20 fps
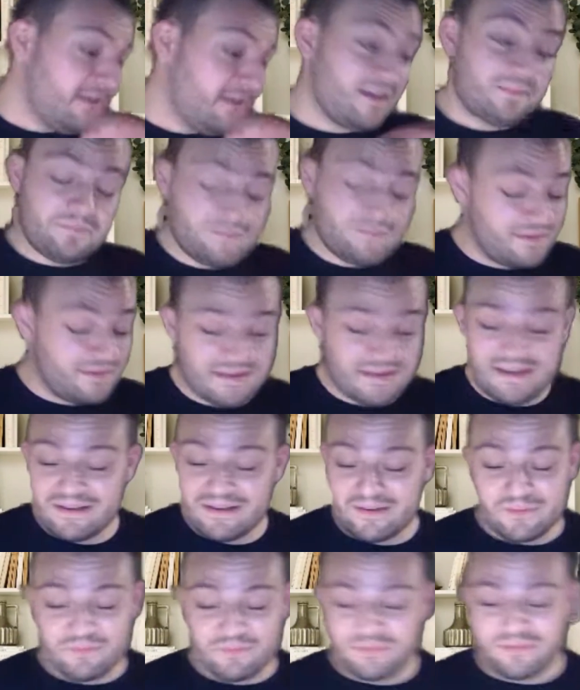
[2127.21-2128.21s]

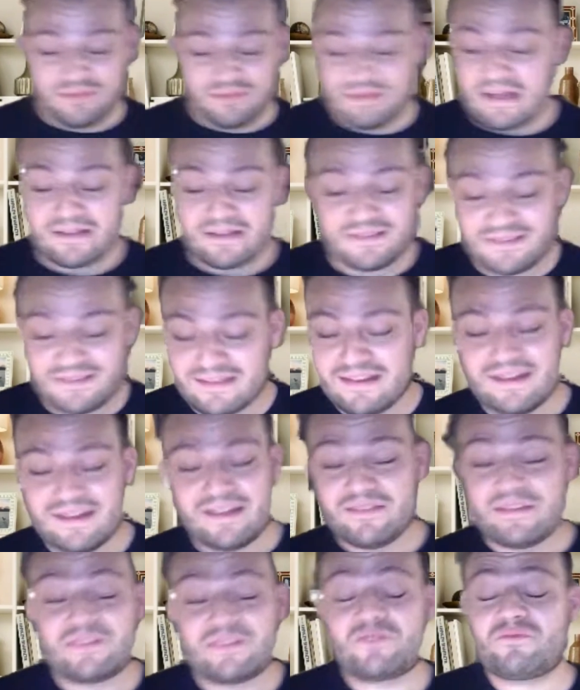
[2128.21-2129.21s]
again, that's
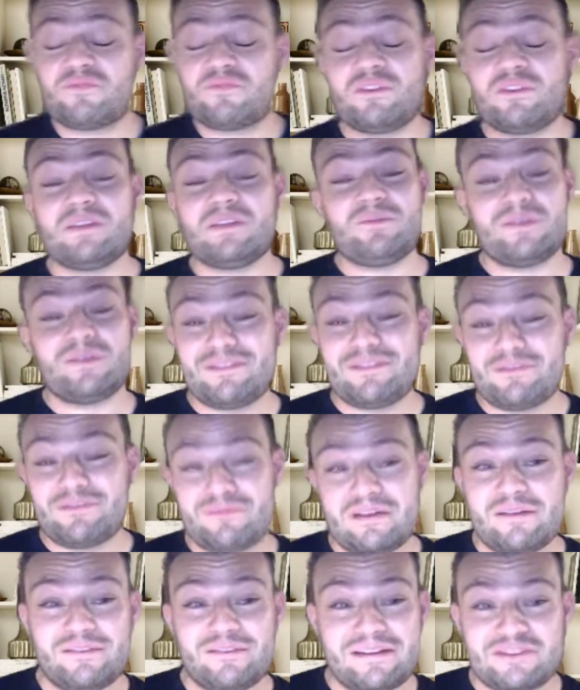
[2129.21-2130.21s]
really one of the
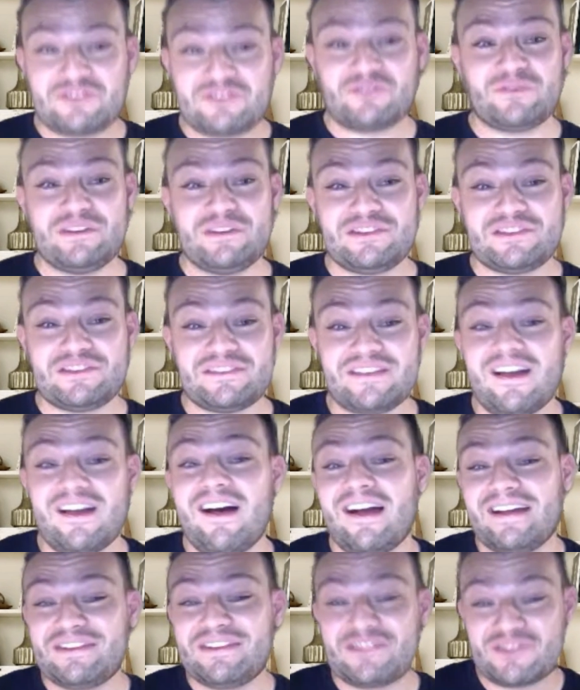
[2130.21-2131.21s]
foundational reasons
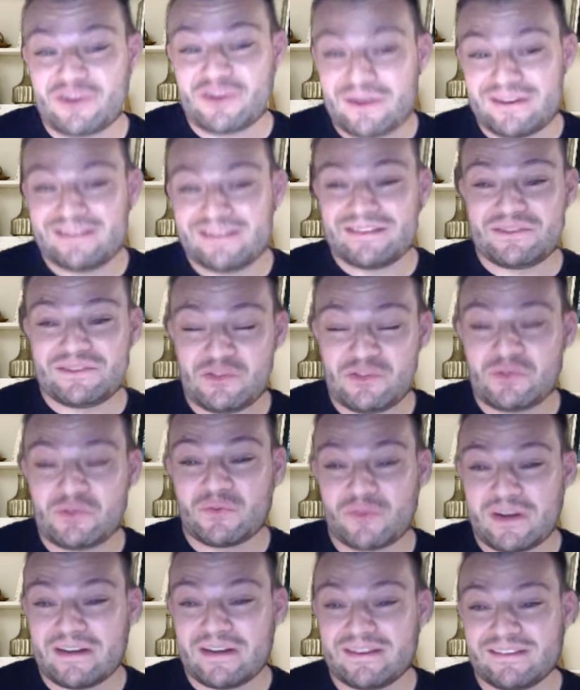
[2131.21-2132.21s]
I started it too,
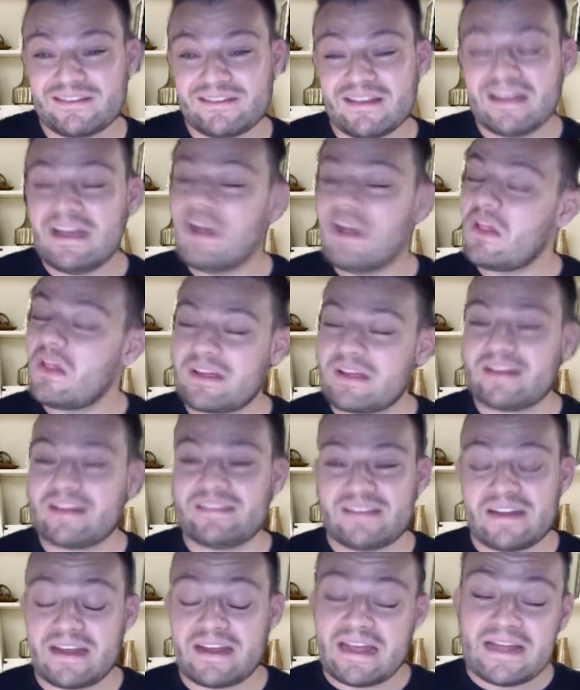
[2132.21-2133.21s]
right? Is like I
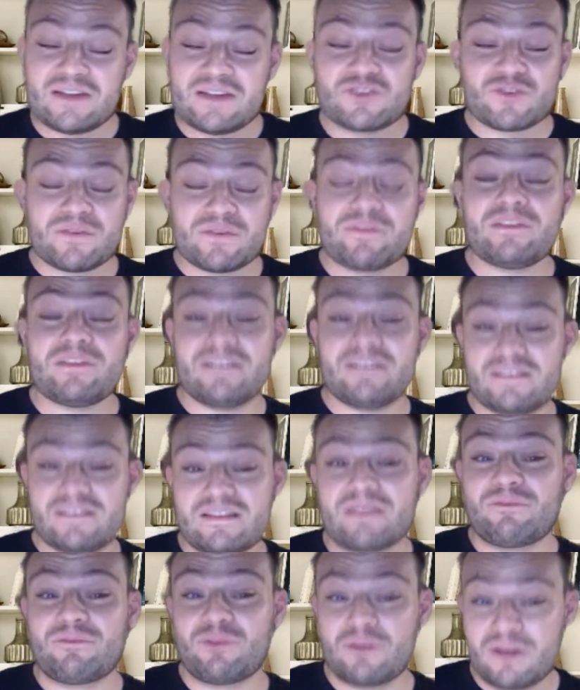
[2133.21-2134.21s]
said, I had driven in
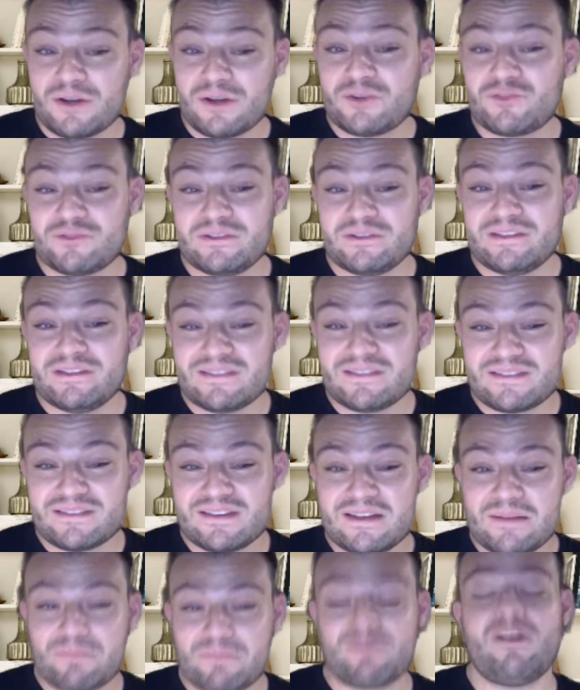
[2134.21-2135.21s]
several countries
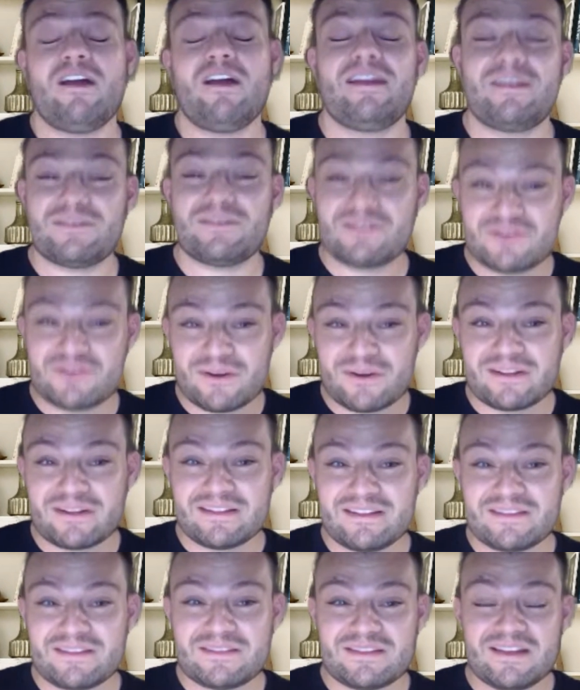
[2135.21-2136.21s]
prior to starting
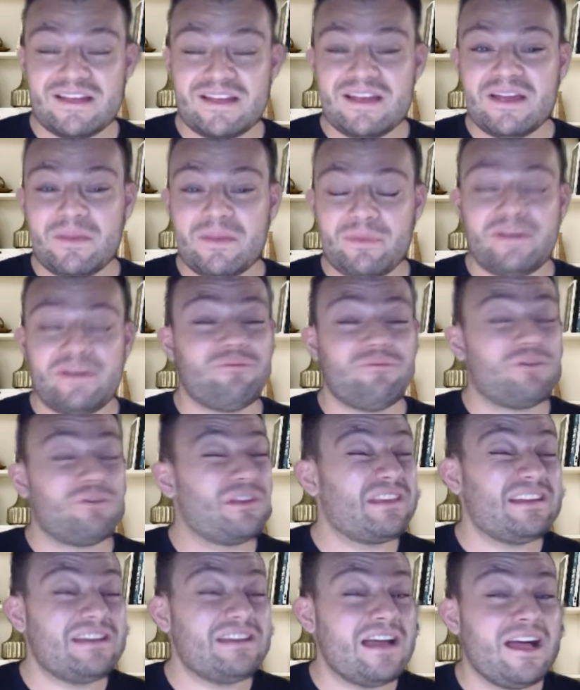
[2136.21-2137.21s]
this, but
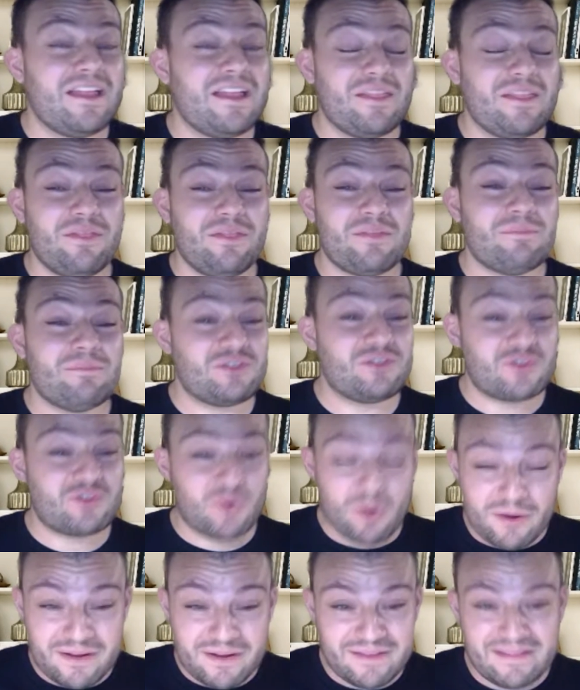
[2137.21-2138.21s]
really not the
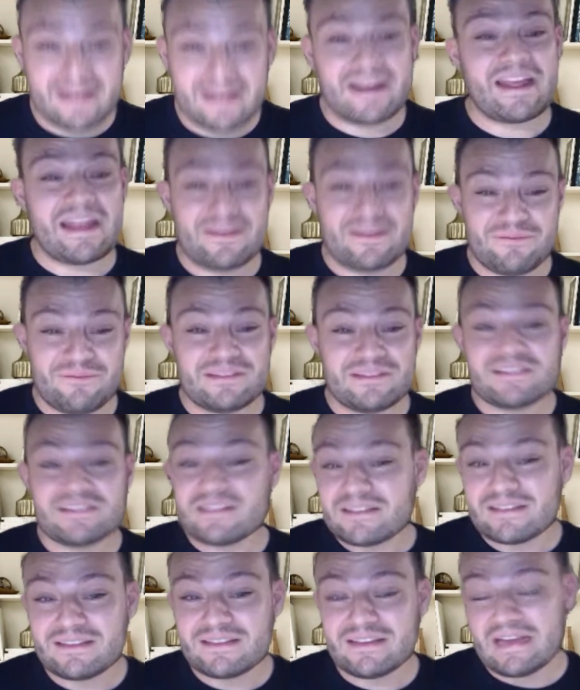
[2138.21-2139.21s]
majority that I had
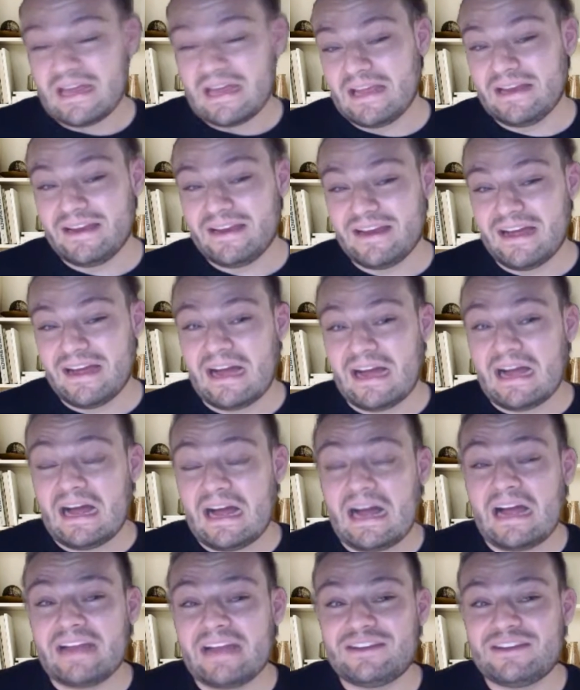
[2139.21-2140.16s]
visited. And I